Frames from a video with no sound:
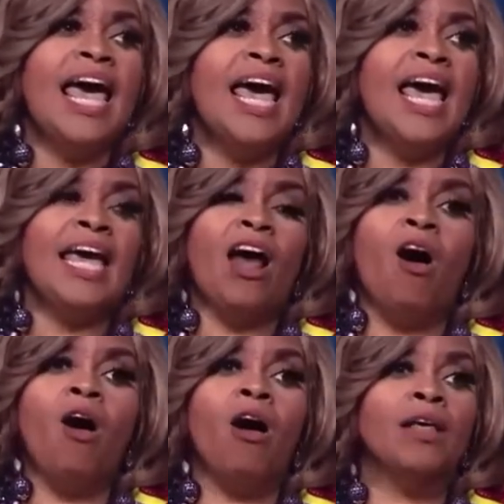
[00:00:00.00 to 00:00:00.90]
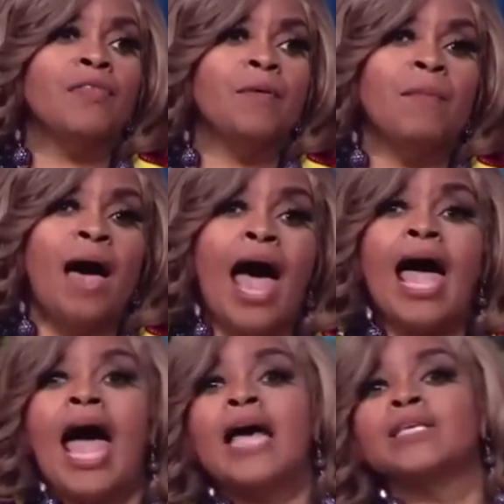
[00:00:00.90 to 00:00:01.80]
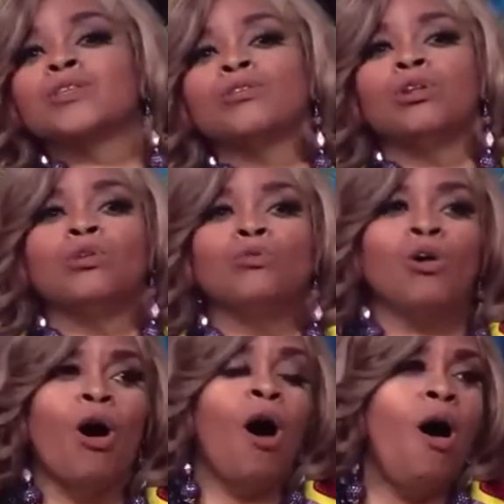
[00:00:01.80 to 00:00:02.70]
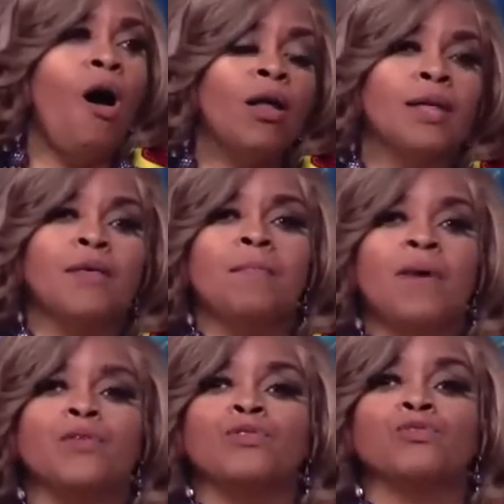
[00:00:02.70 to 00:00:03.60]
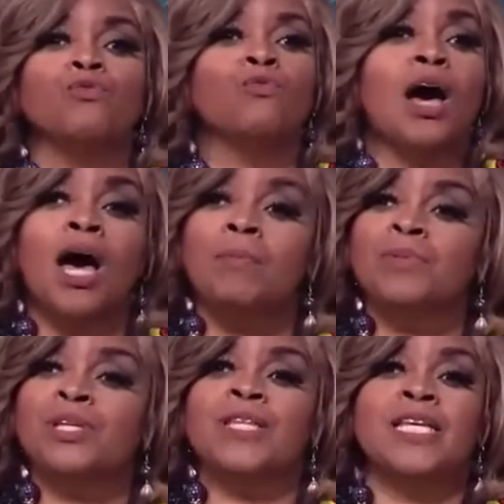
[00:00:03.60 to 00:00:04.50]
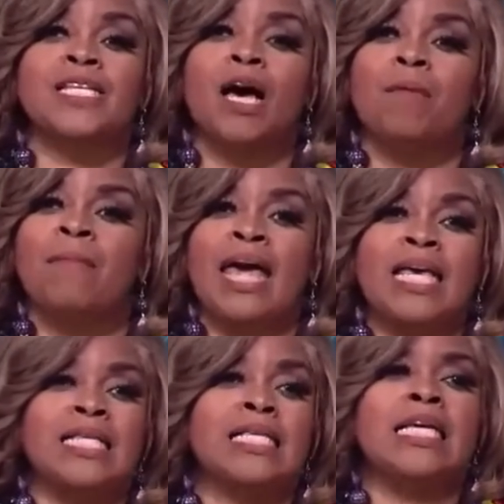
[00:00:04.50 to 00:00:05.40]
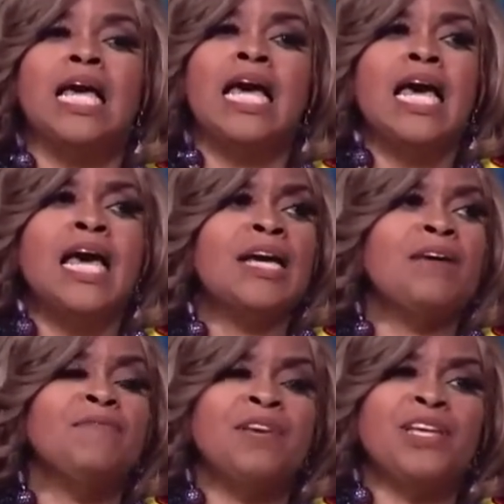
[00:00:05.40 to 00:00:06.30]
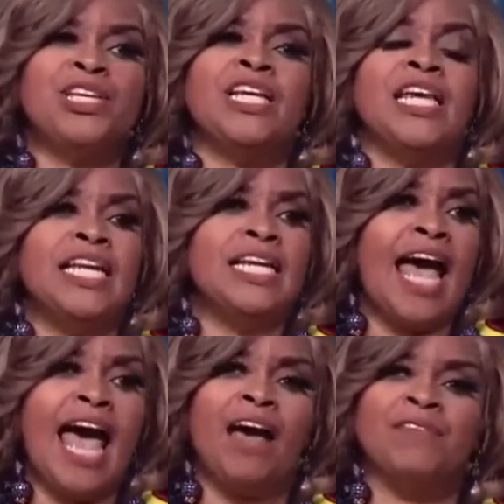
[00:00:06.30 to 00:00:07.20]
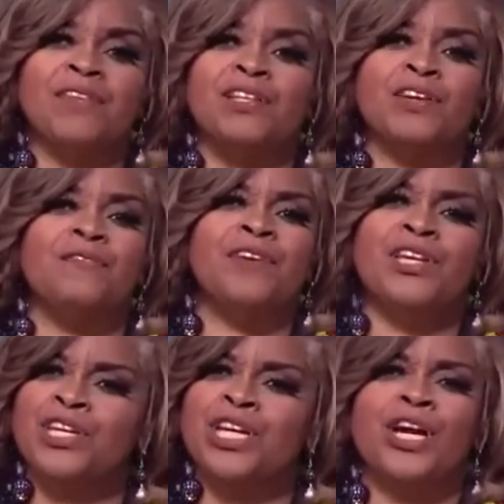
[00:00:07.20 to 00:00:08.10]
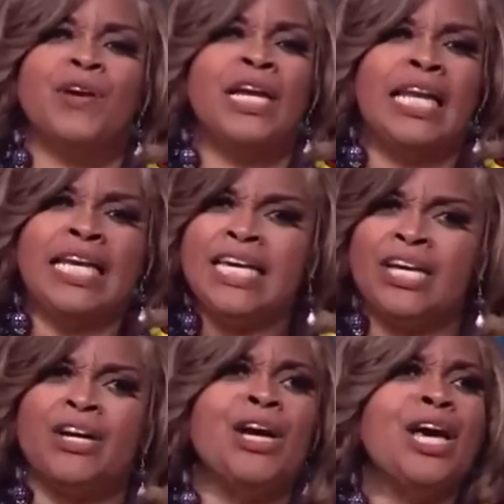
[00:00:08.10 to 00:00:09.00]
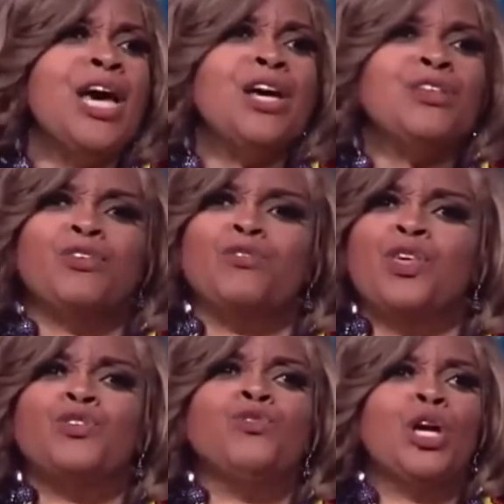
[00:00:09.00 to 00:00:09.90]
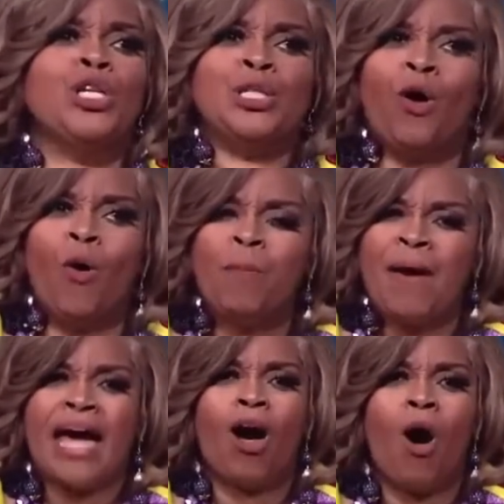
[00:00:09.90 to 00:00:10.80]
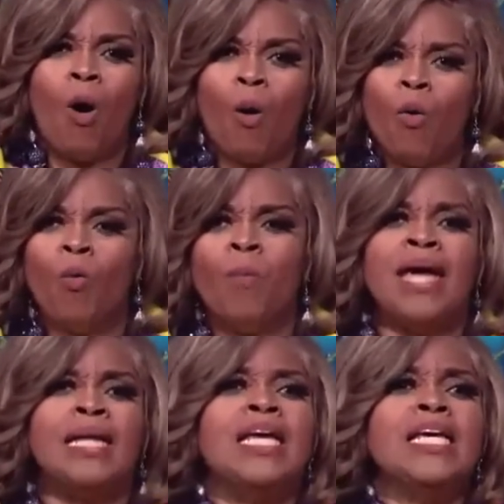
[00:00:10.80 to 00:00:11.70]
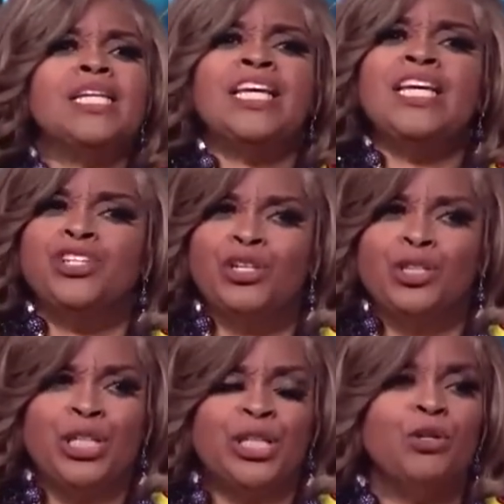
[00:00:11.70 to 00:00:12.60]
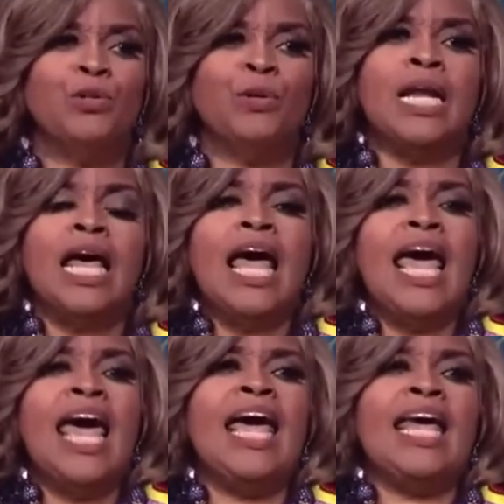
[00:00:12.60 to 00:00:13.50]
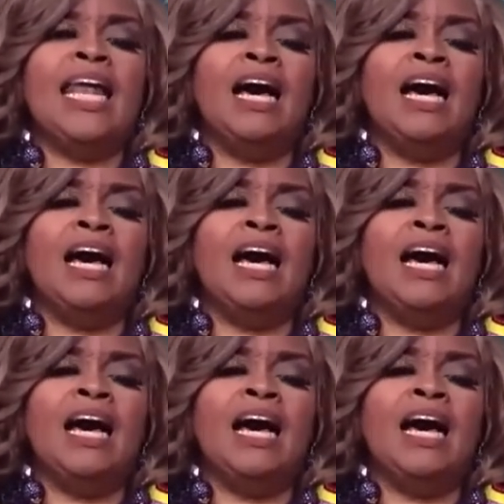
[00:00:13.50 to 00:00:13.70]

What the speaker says: And all of them, I salute all of the mothers who come to this amazing convention and to have such a visionary leader, so that you can go back home and teach your children and